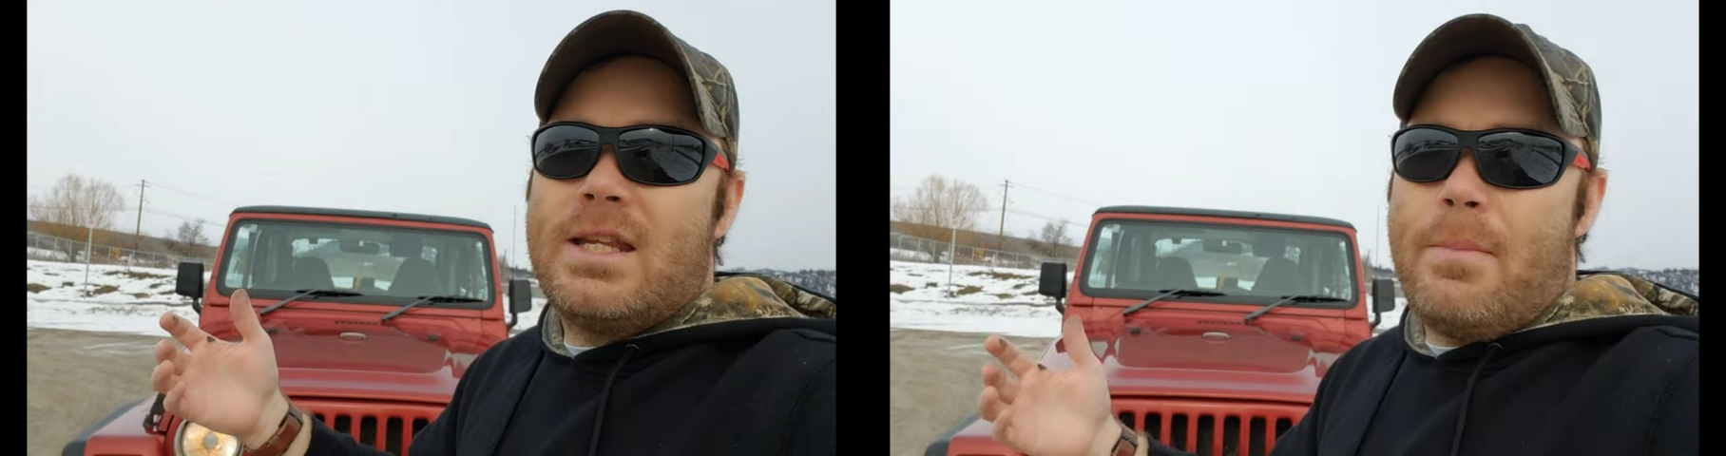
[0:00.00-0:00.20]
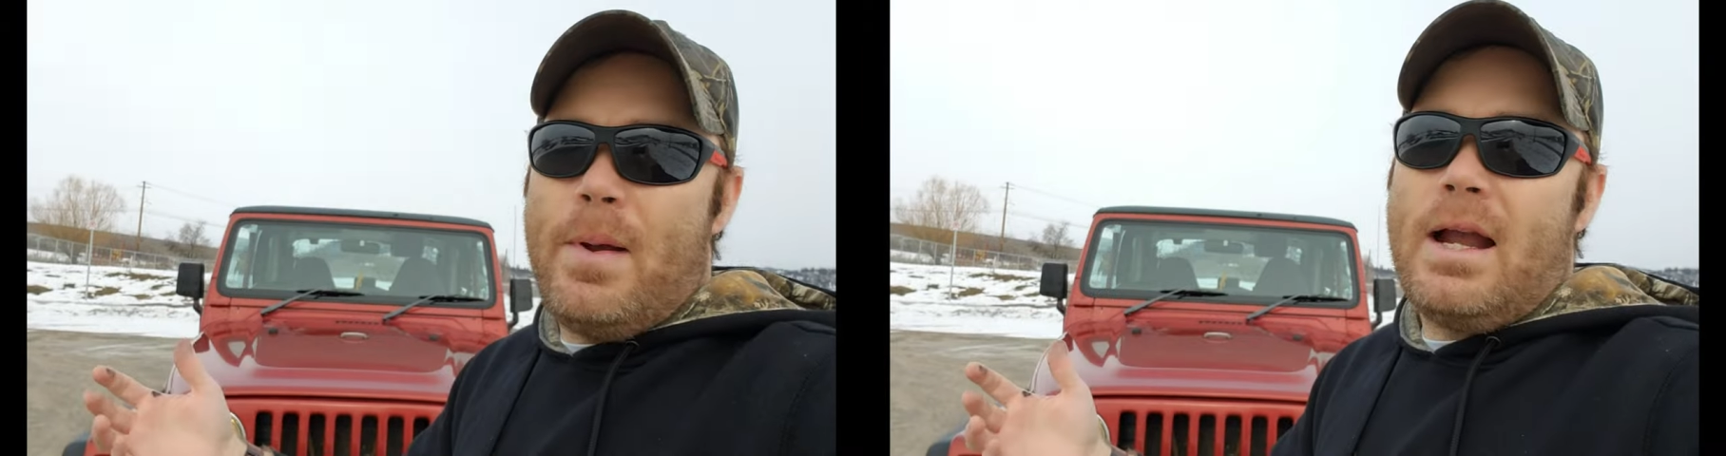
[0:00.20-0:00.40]
to
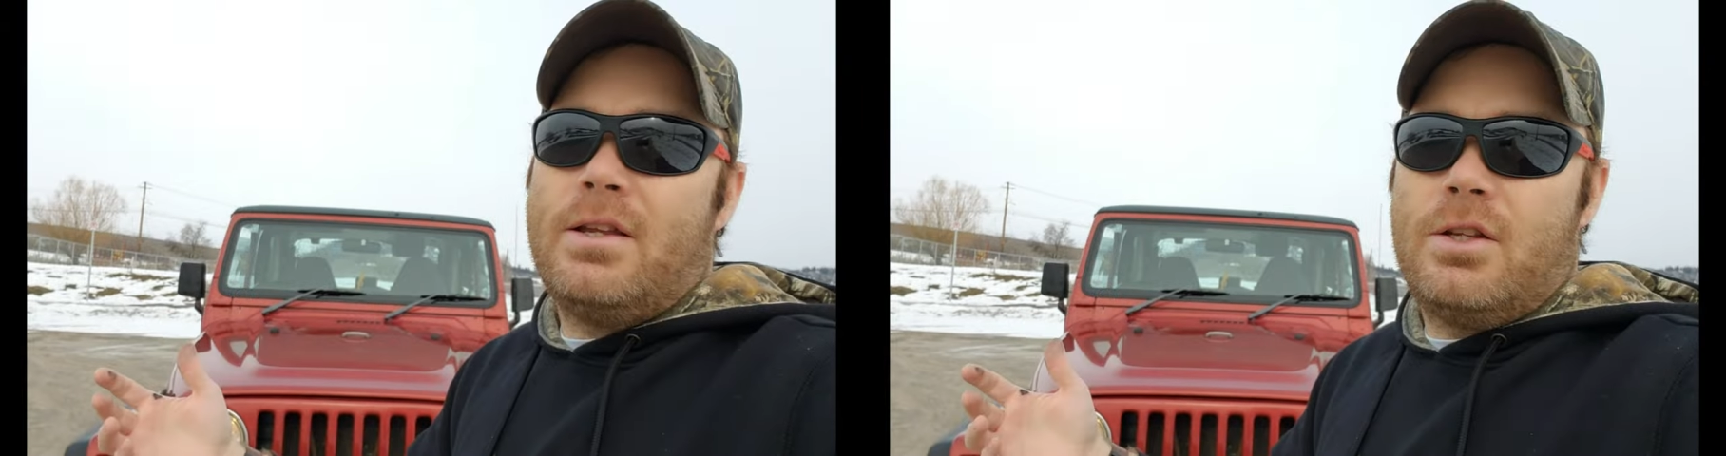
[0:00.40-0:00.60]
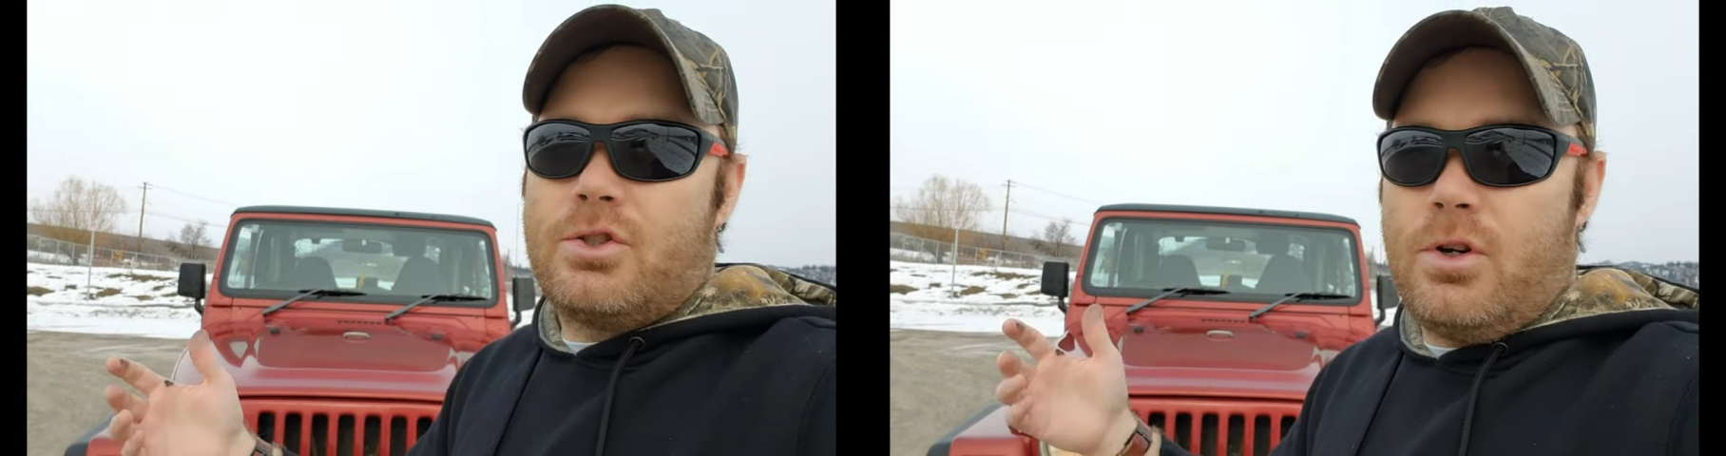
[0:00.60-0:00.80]
get back
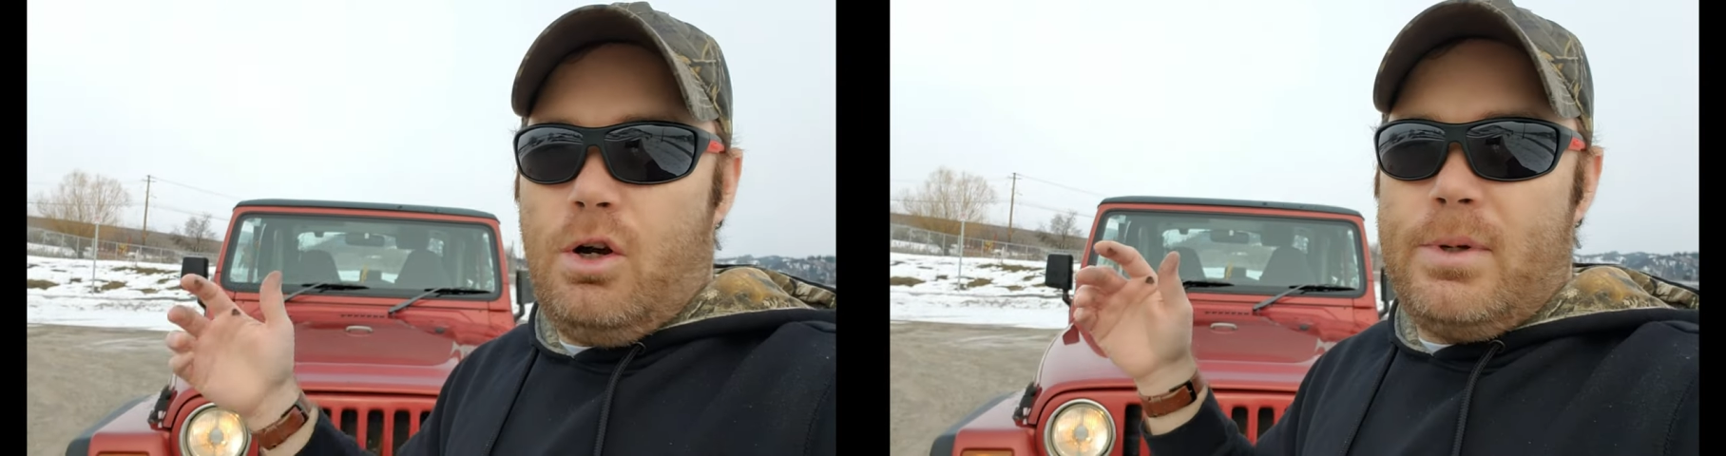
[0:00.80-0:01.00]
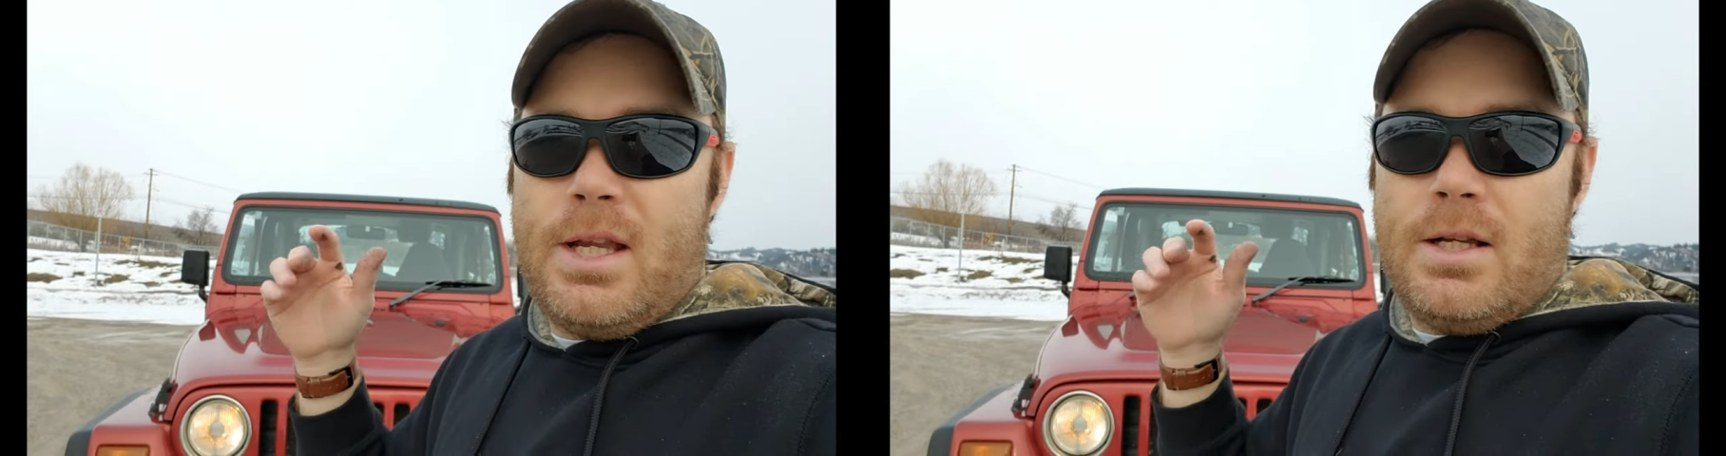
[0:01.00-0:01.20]
in the
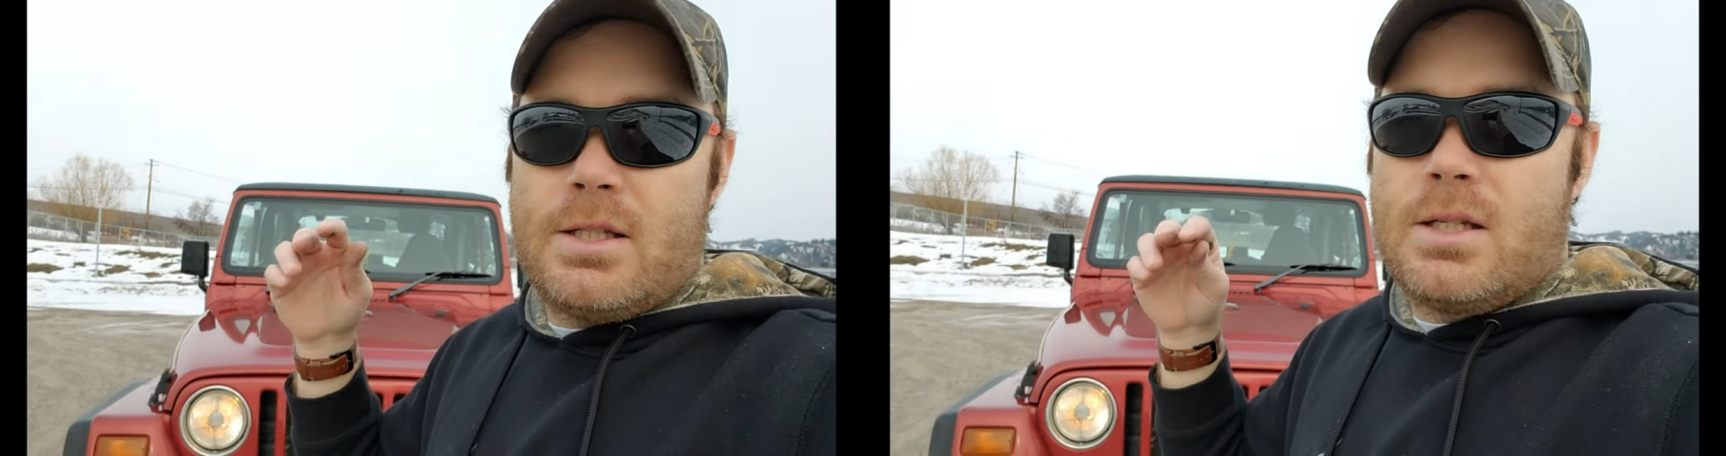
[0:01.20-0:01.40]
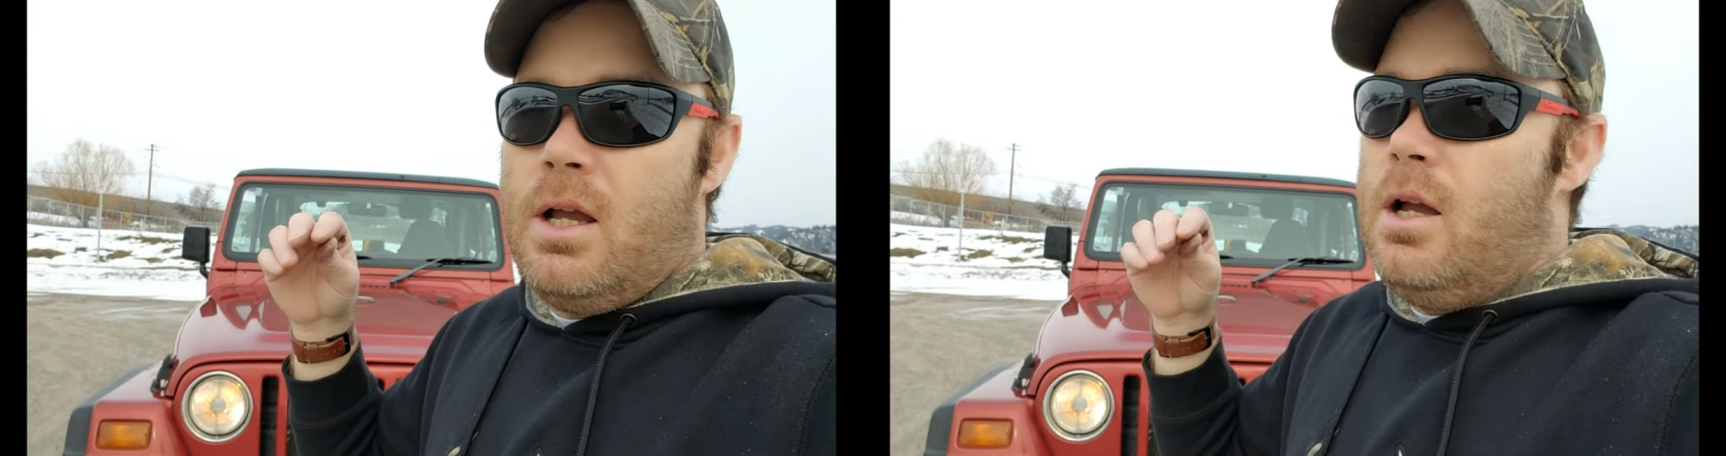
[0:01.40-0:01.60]
trail, because